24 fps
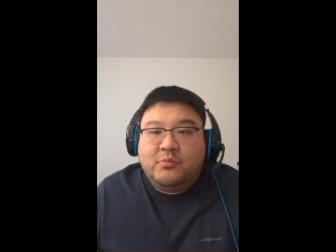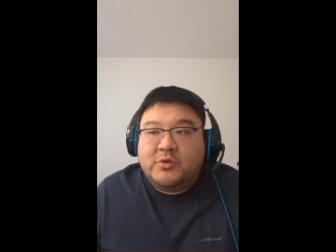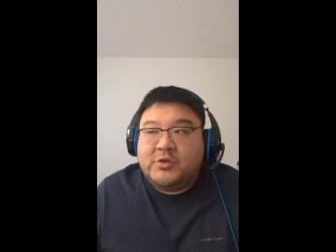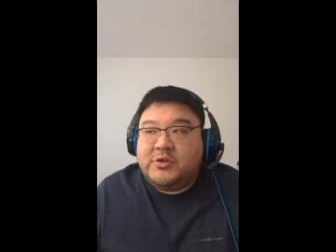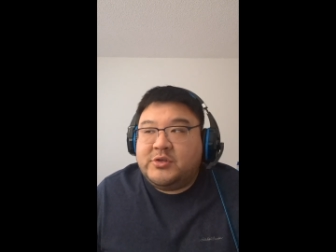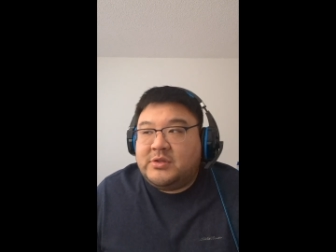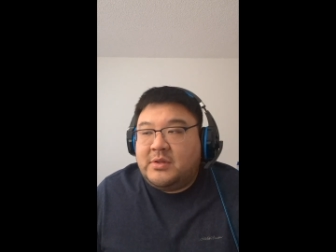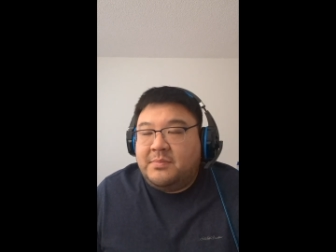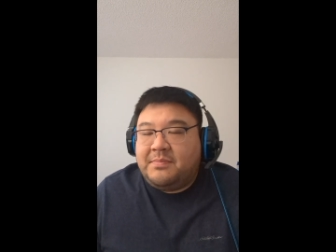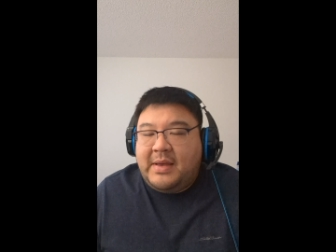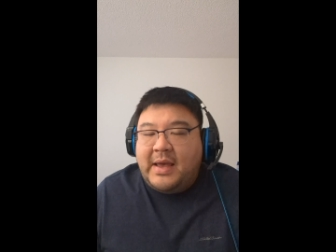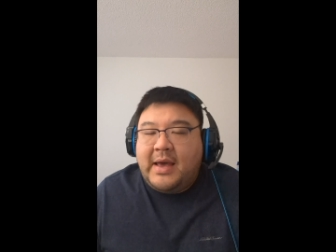which
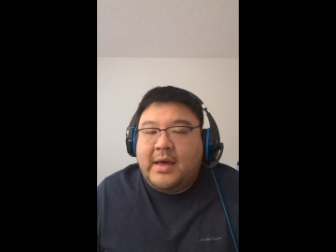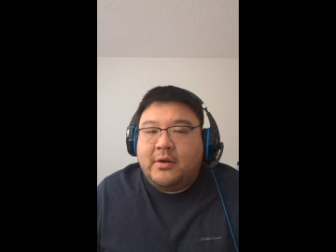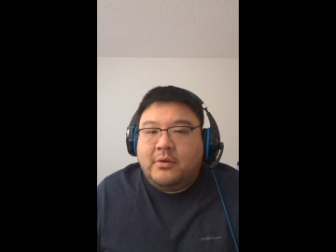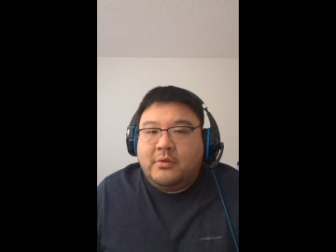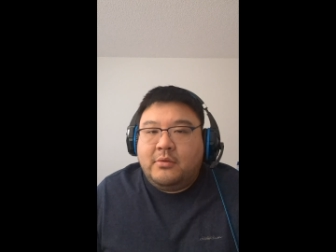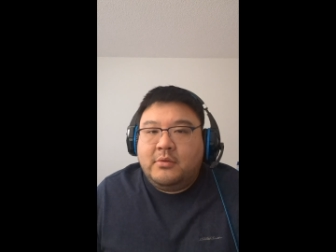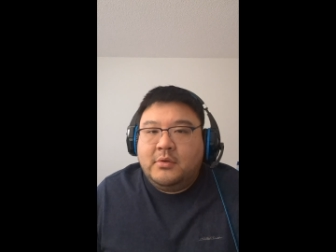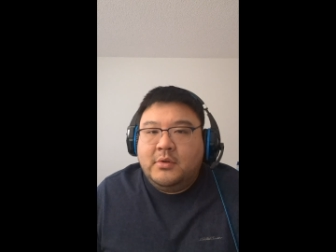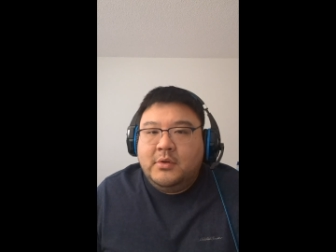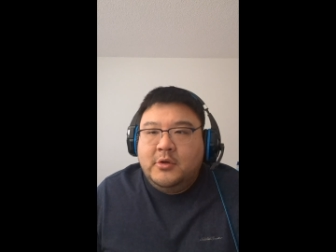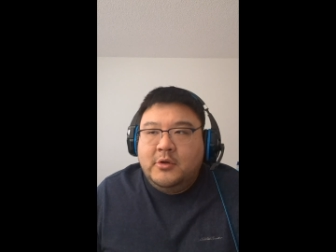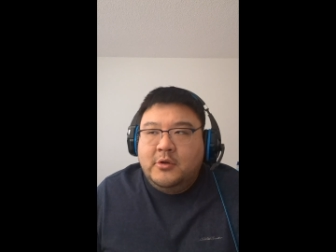is the battle,
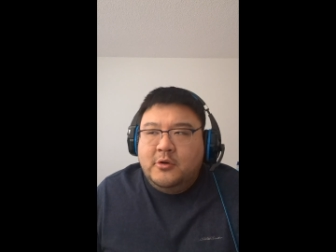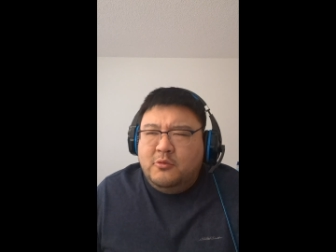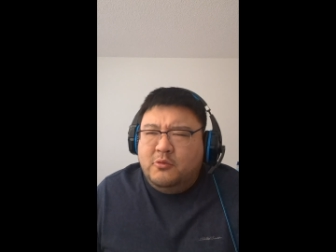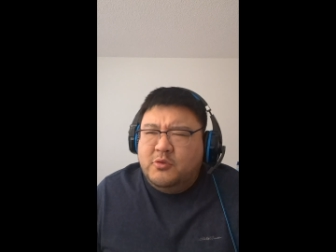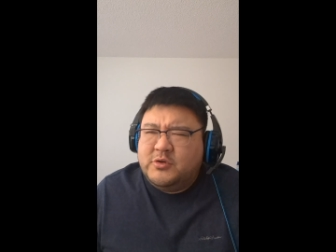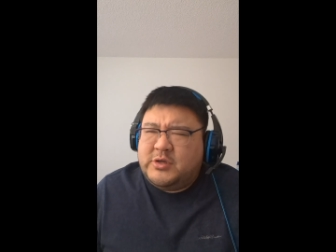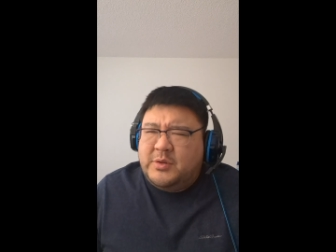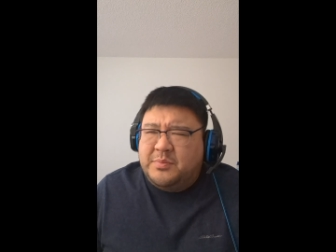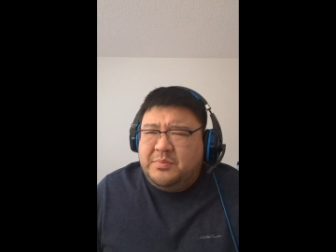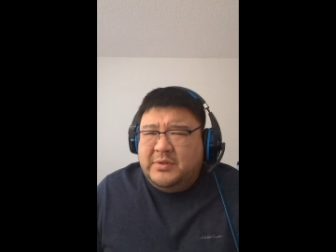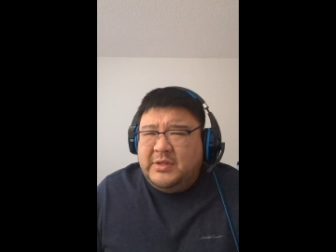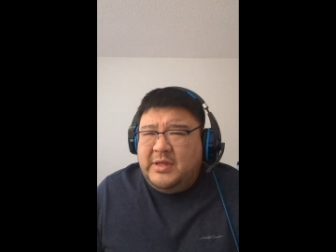
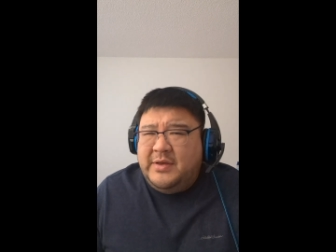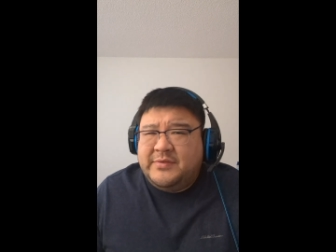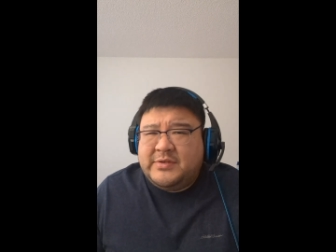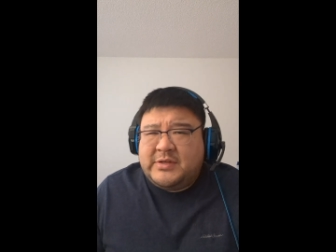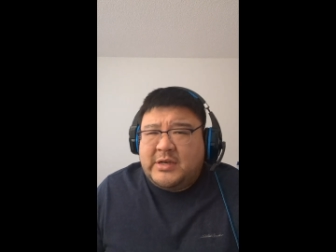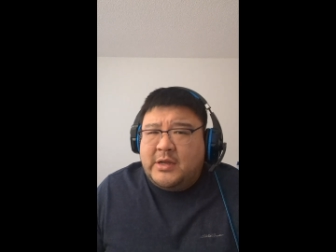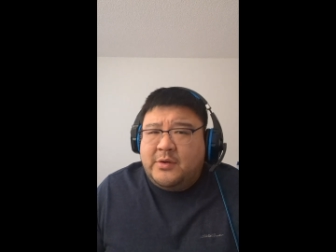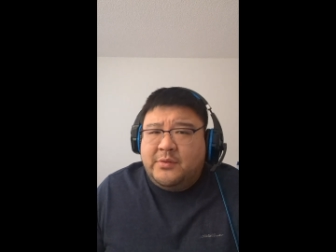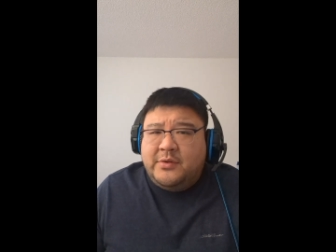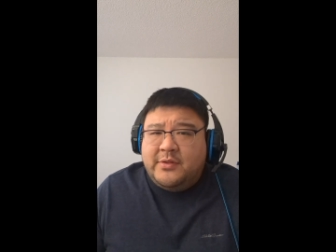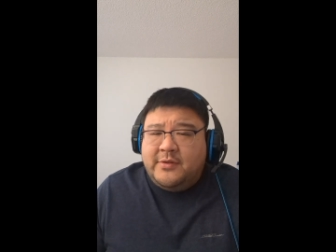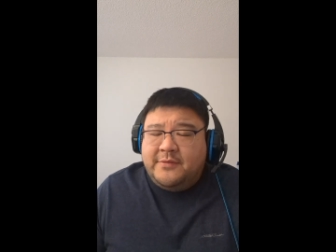which I believe is
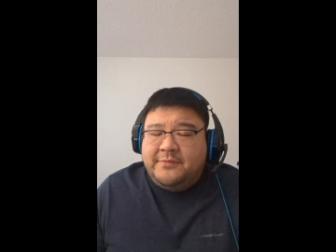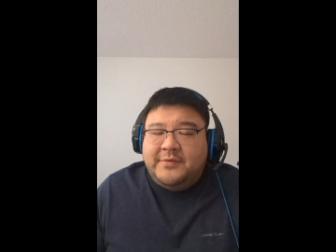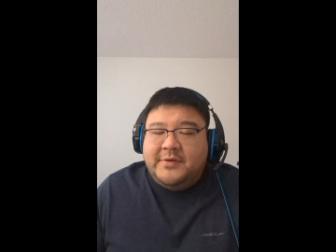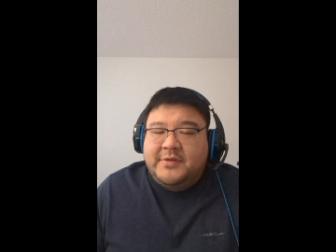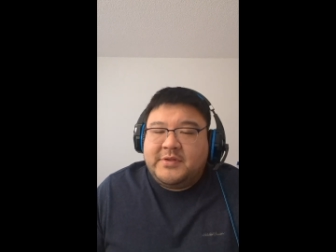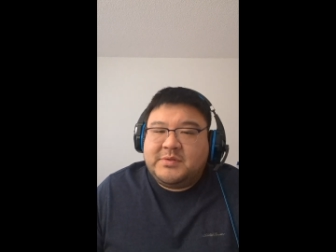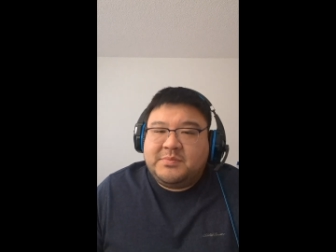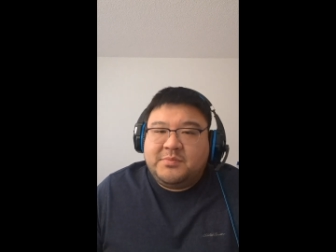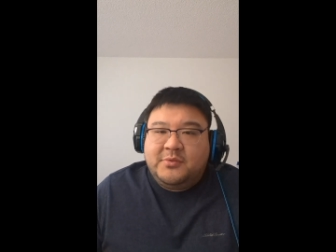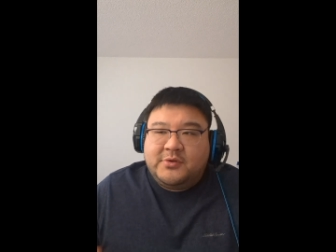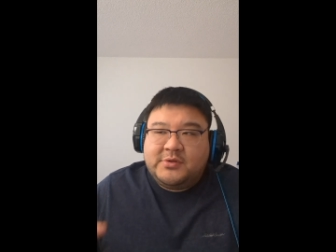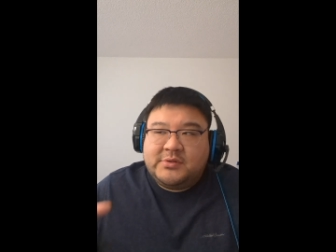Henry
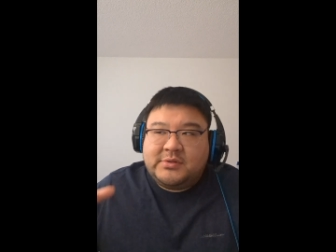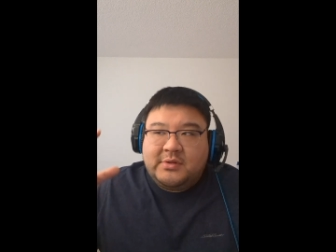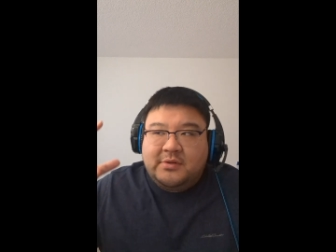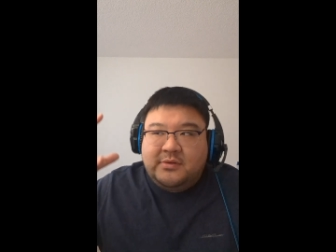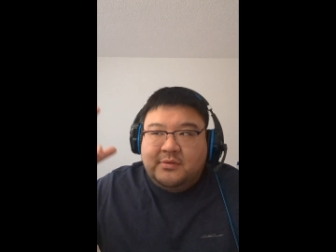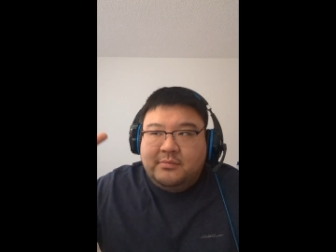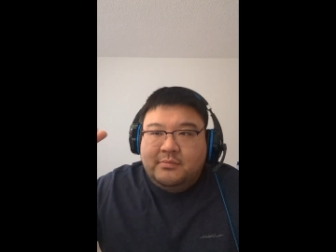V's most